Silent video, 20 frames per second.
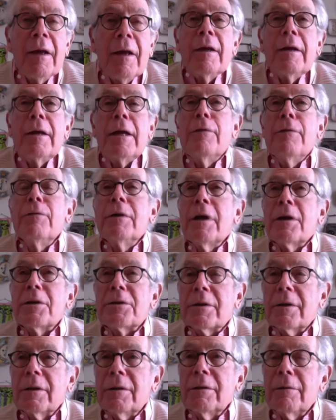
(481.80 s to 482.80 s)
even as
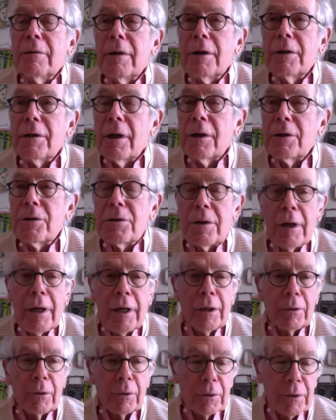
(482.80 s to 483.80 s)
a
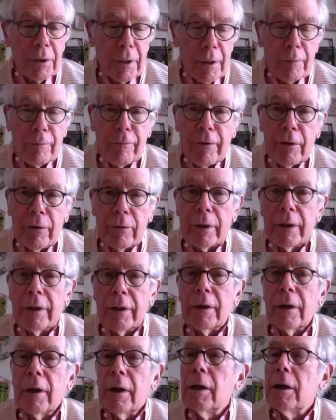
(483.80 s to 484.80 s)
child, a
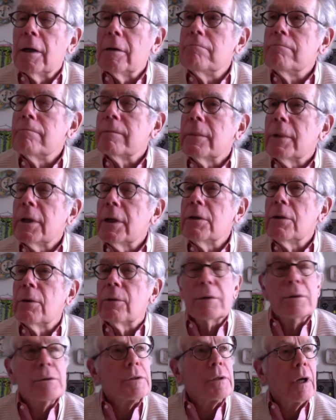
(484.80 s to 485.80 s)
fairly
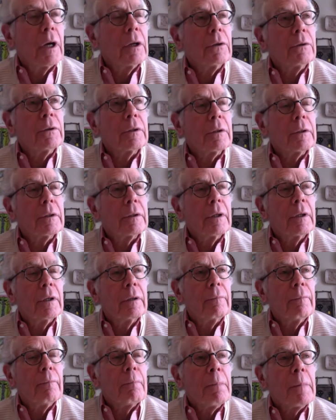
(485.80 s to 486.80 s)
ignorant child,
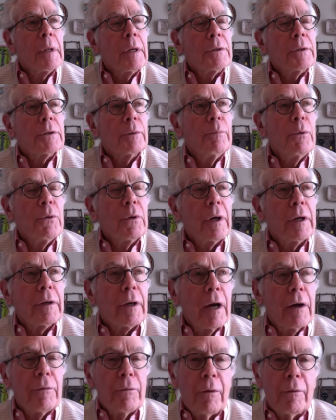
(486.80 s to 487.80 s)
to boot,
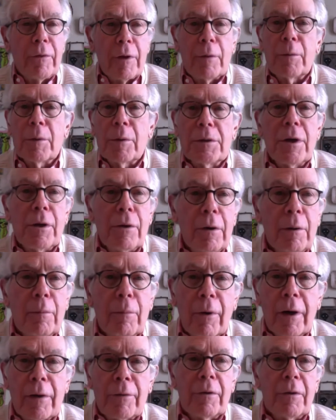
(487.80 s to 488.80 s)
I thought they were terrible.
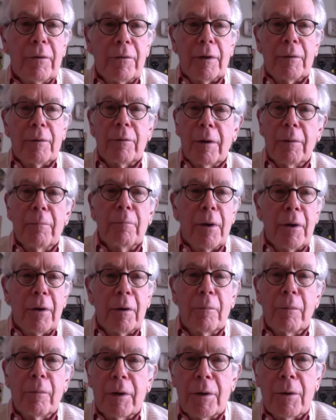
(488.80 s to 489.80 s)
I thought they were
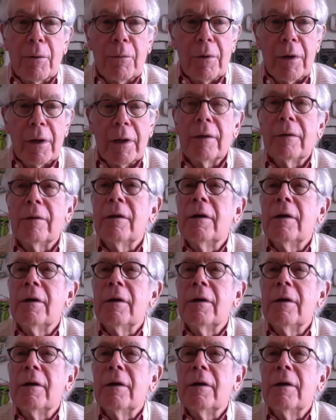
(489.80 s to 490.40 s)
unbearably corny. And